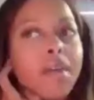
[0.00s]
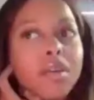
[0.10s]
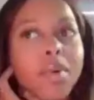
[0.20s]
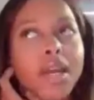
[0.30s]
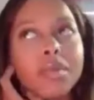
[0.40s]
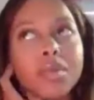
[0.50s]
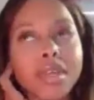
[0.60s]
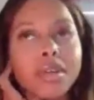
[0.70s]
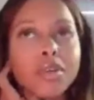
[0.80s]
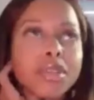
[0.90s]
Everybody was
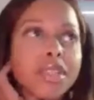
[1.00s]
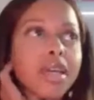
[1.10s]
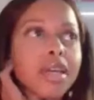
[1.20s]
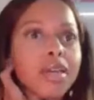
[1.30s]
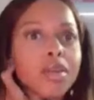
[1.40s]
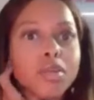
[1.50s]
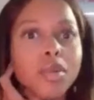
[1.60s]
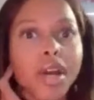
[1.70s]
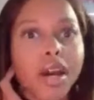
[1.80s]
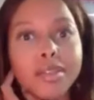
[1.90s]
like, Chrisette, can you do
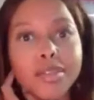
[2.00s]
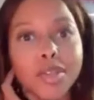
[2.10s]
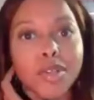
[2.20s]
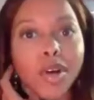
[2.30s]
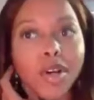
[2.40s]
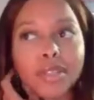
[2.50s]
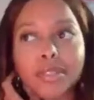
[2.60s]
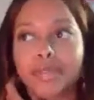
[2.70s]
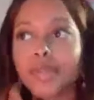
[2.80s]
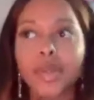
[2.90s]
a concert
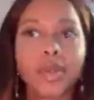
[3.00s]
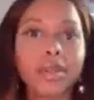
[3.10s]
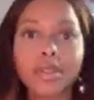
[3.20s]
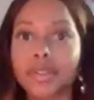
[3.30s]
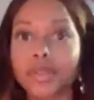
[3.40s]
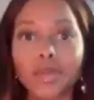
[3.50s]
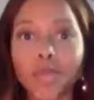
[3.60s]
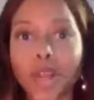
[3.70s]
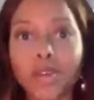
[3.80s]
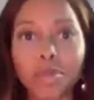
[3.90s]
on
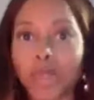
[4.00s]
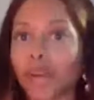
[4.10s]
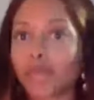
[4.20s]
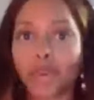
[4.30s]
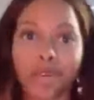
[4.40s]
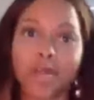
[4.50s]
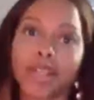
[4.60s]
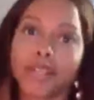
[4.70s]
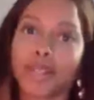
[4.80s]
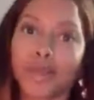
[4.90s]
whatever platform
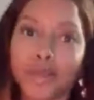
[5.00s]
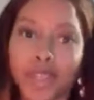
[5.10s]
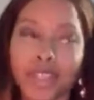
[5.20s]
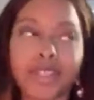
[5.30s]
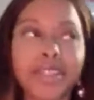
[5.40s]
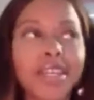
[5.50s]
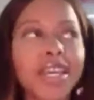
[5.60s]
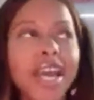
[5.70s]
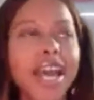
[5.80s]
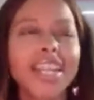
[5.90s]
everybody's using?
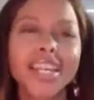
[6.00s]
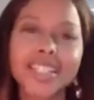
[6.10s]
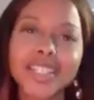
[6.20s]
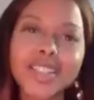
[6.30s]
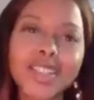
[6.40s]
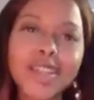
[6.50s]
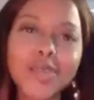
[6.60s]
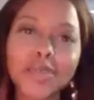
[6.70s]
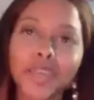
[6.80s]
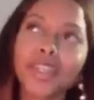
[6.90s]
And I just
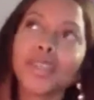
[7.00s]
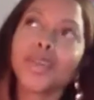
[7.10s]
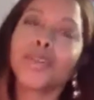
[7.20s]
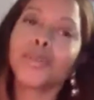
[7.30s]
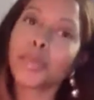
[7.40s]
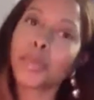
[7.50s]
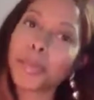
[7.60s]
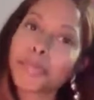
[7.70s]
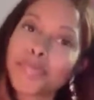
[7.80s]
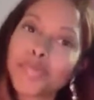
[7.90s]
didn't feel